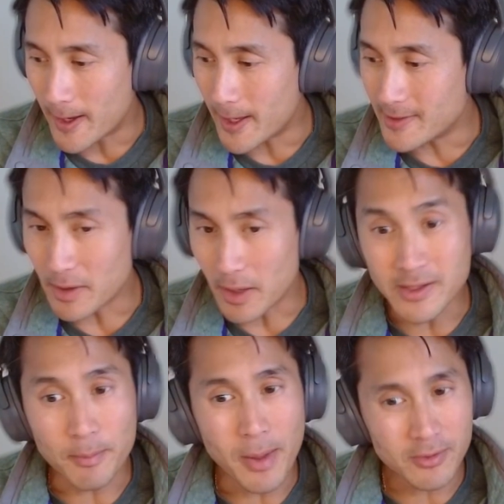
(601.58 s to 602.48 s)

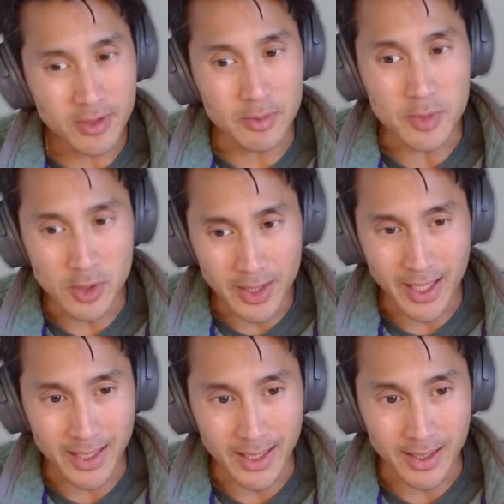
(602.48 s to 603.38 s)
It's about
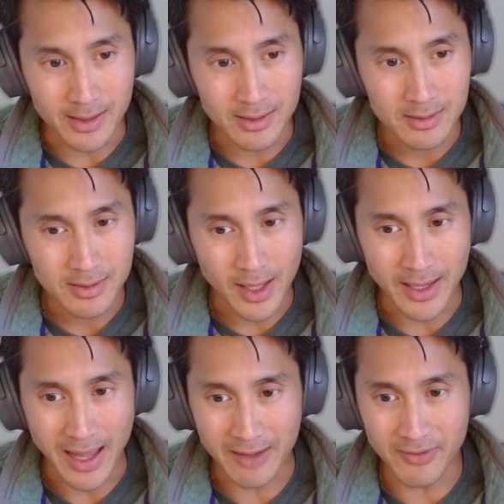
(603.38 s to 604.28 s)
communicating
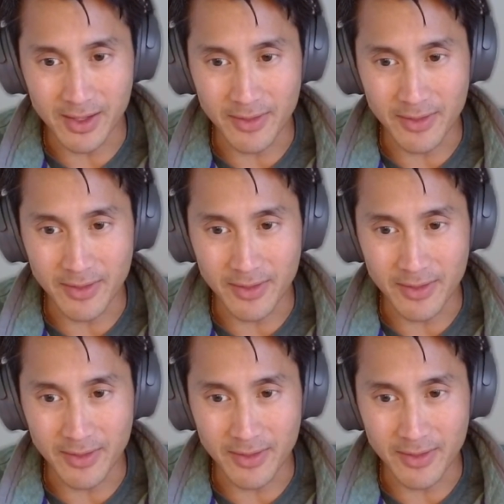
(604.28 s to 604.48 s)
and having